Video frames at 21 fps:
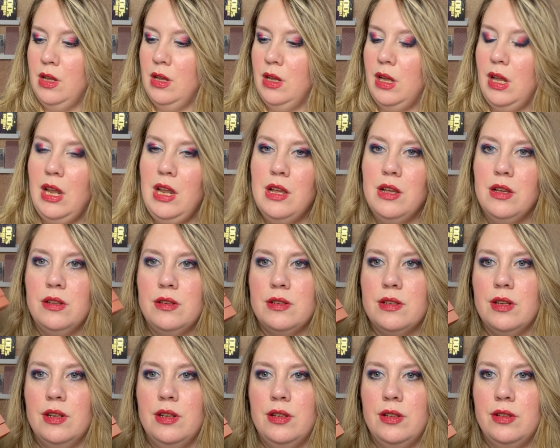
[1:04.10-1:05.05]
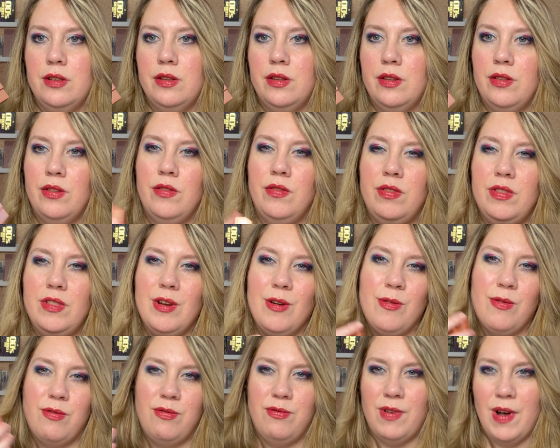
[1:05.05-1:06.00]
And they're
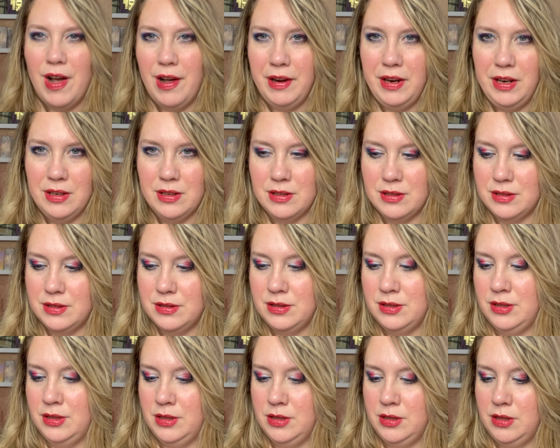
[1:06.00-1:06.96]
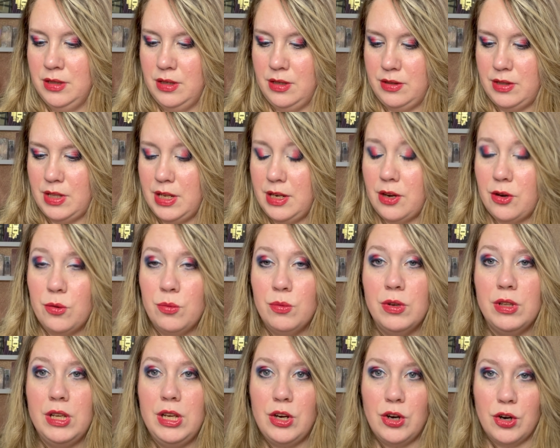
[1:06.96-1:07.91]
fine. They didn't
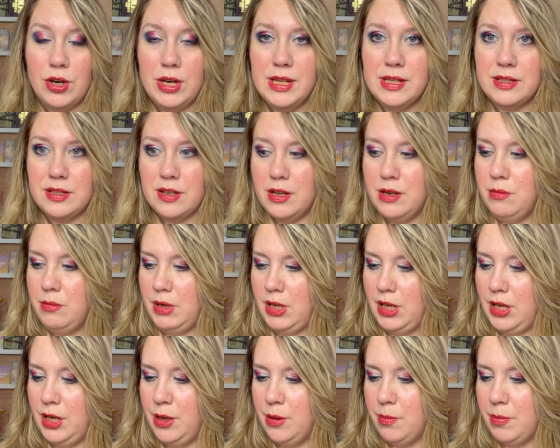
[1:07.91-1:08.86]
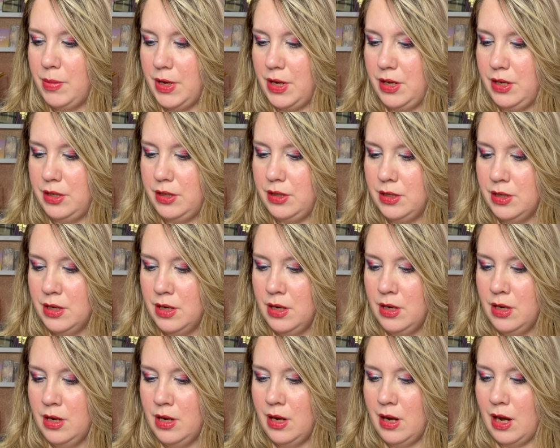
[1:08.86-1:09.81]
really crease on me, but
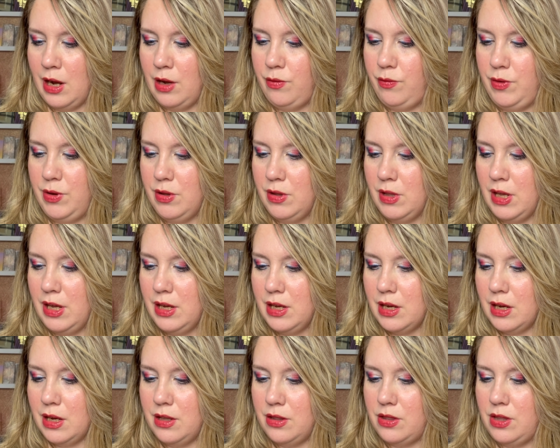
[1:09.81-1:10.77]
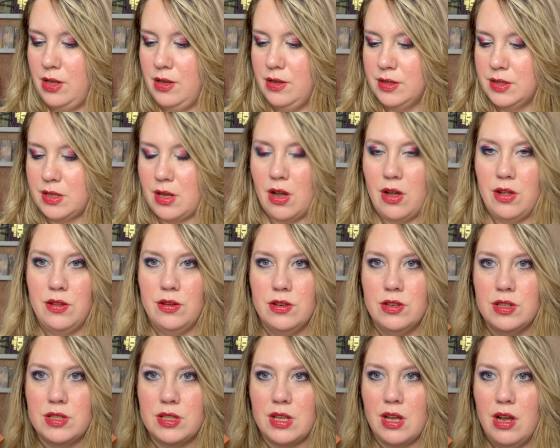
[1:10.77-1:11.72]
I feel like these
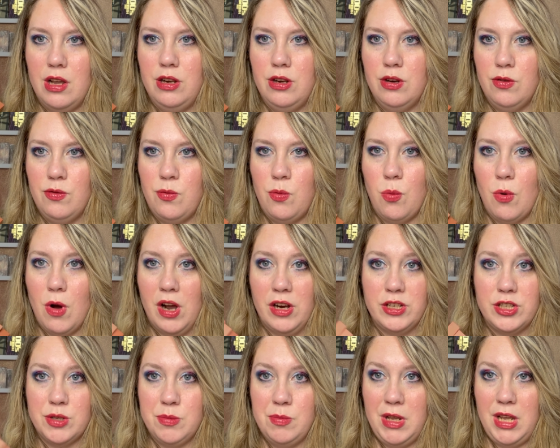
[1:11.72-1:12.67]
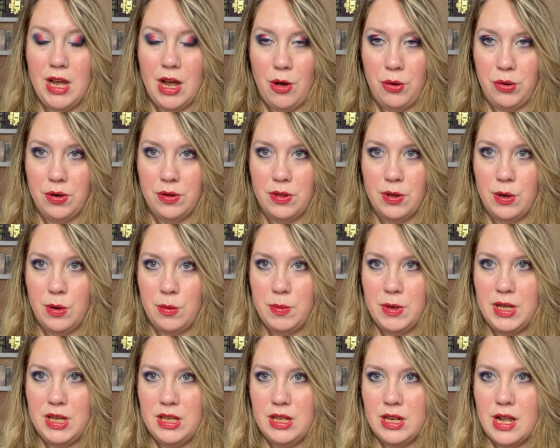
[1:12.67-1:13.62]
colors kind of wash me out a little
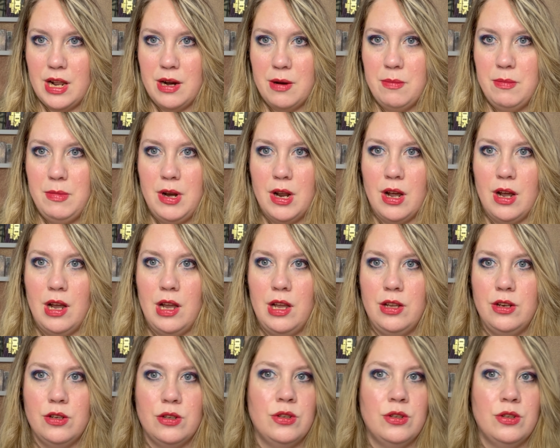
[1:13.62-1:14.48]
bit, and I'm not